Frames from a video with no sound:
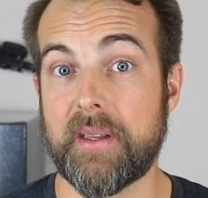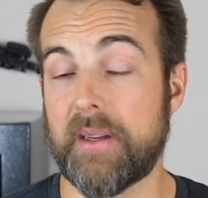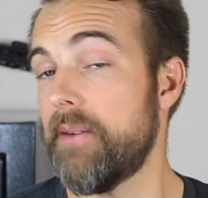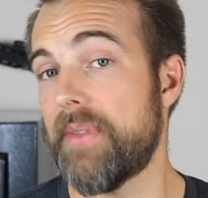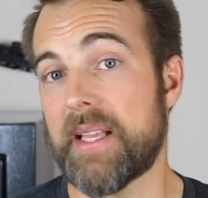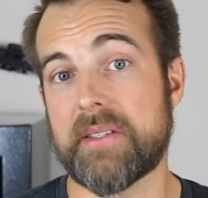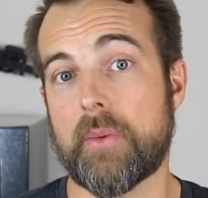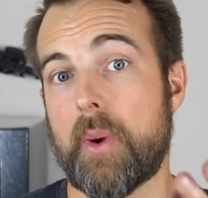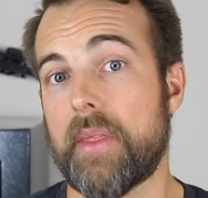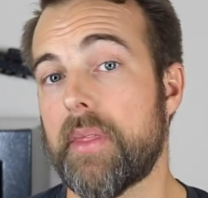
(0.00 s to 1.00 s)
And if that's
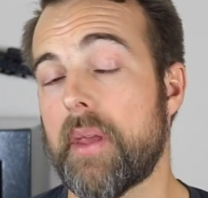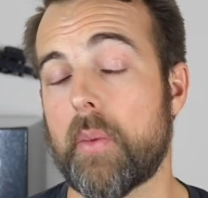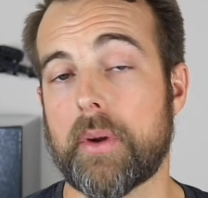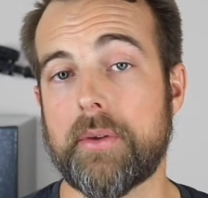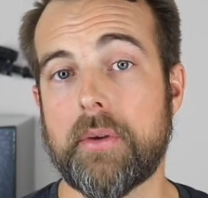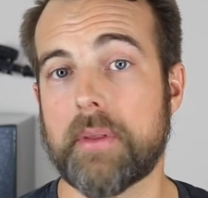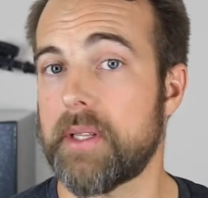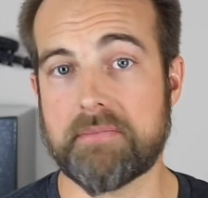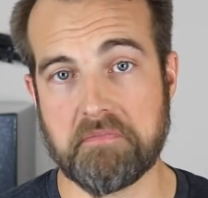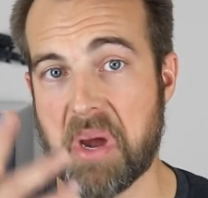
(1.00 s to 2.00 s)
the way that they want to do it,
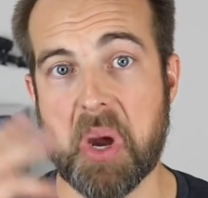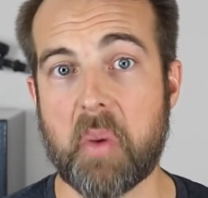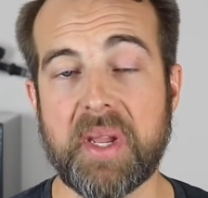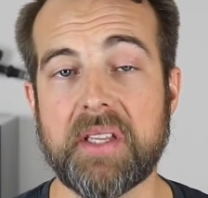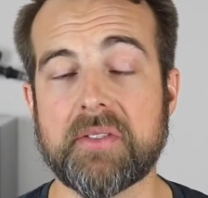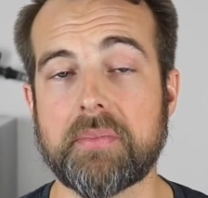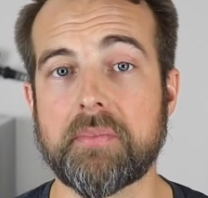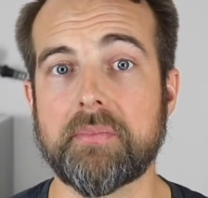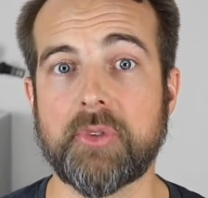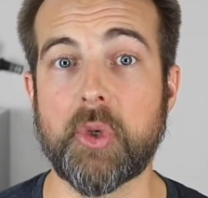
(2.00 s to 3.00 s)
that's by all means,
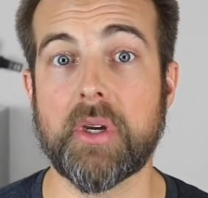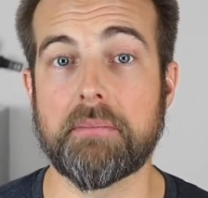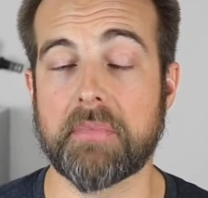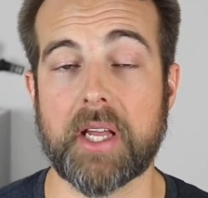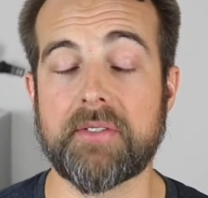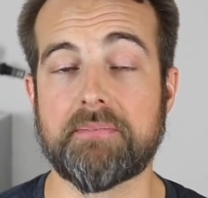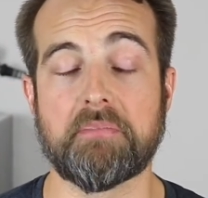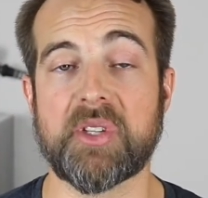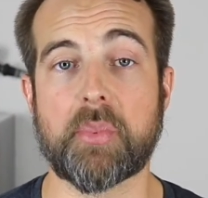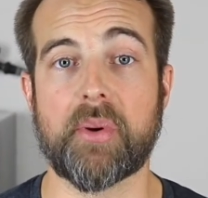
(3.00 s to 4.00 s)
do it. That's
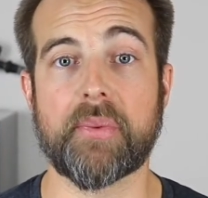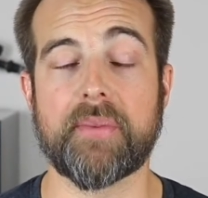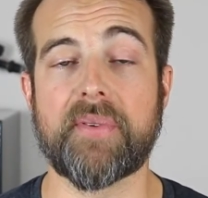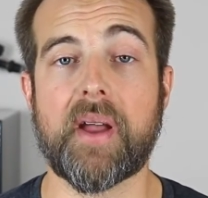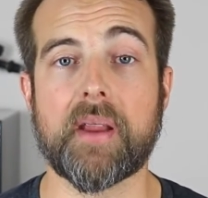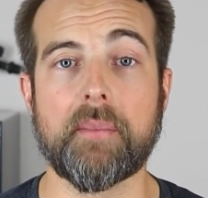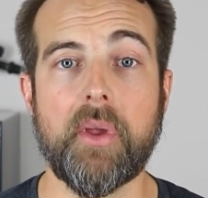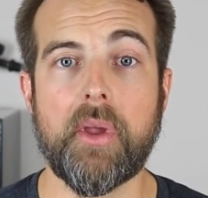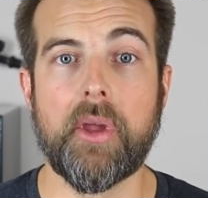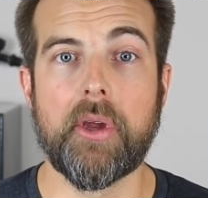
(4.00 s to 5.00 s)
perfectly fine.
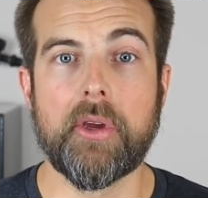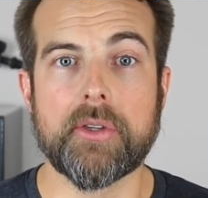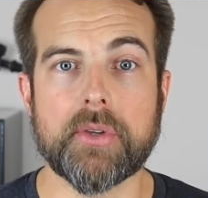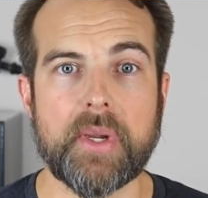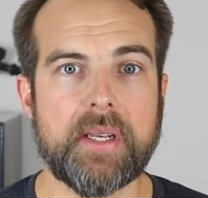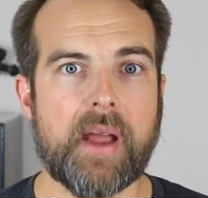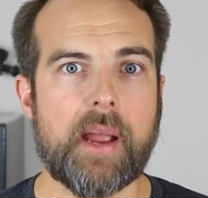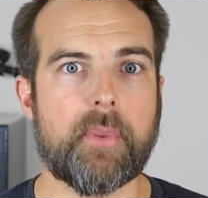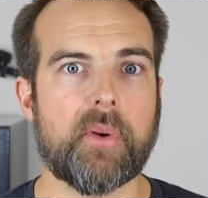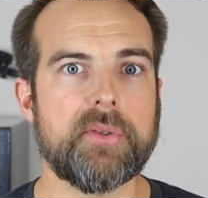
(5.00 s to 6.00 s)
So Hidden
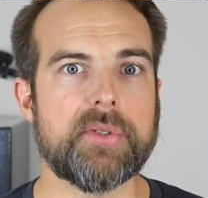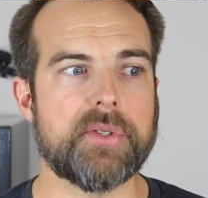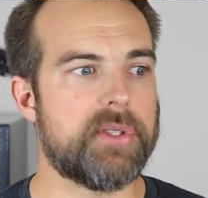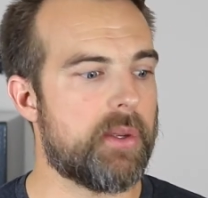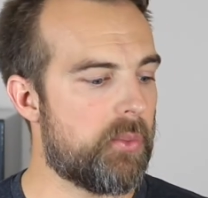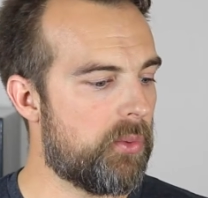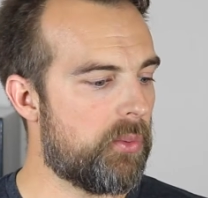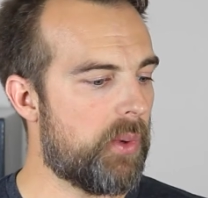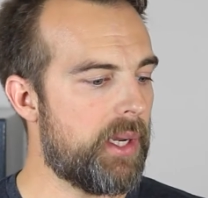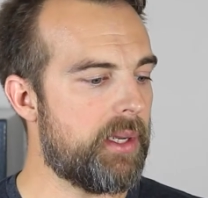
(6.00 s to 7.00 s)
Hybrid Holsters said, well,
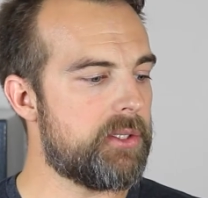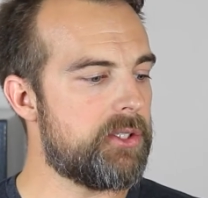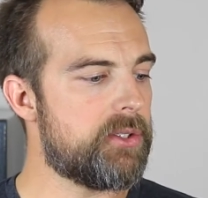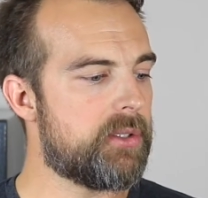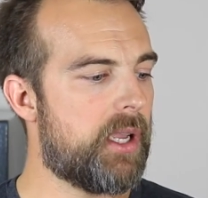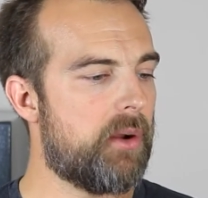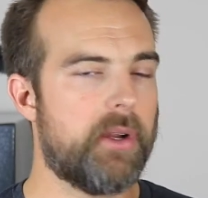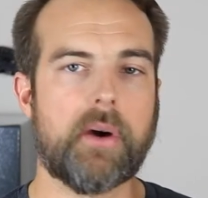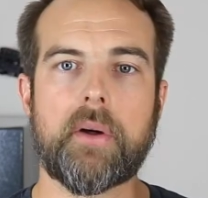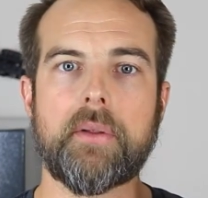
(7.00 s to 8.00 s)
why not just
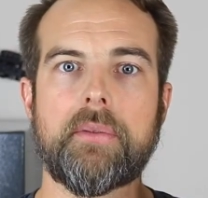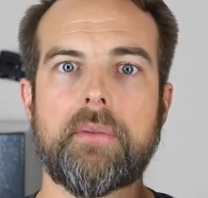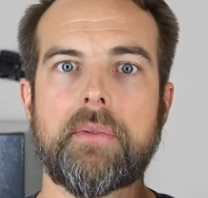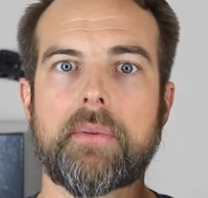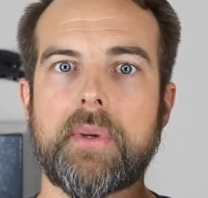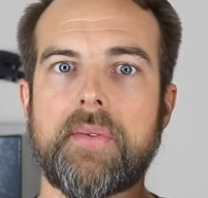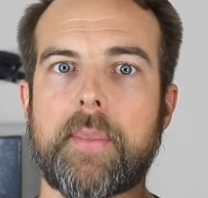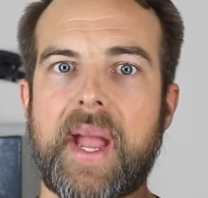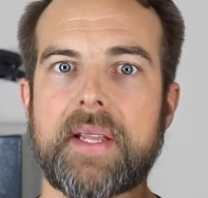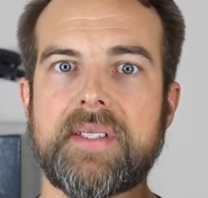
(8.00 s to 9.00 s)
carry all 3 of the
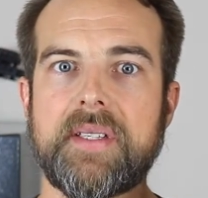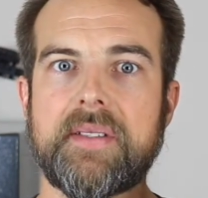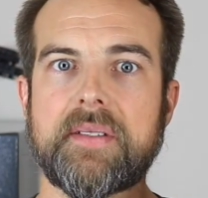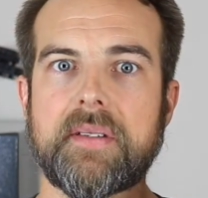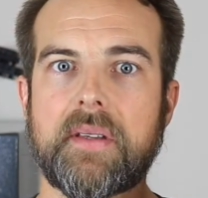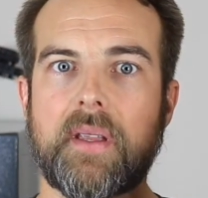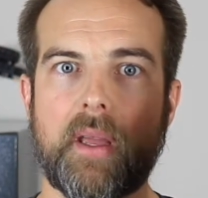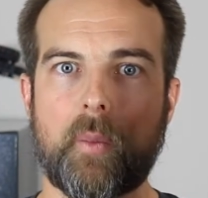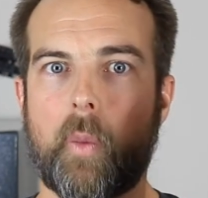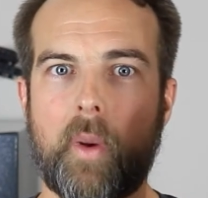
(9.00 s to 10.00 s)
magazines
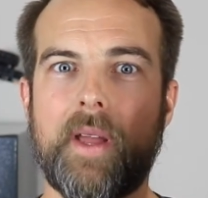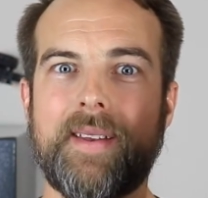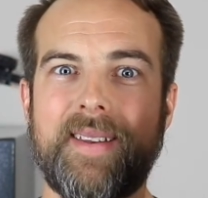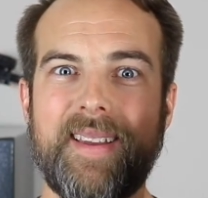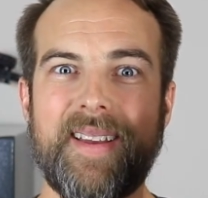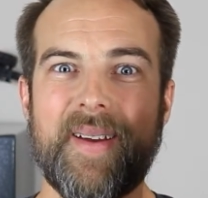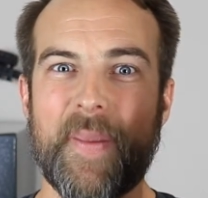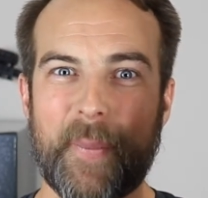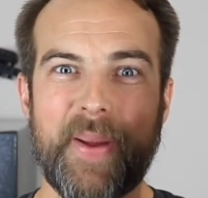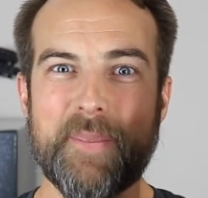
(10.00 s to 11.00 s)
in
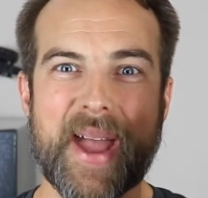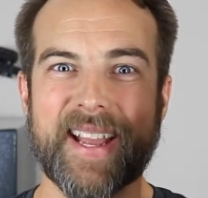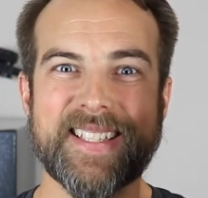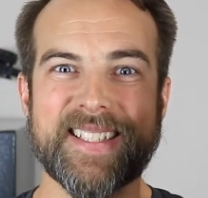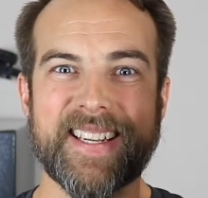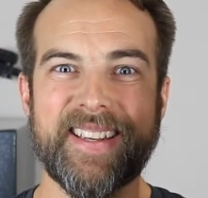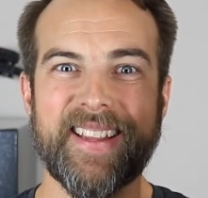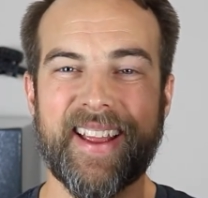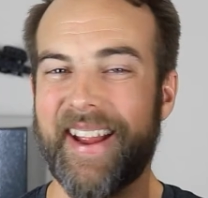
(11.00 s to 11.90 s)
one magazine?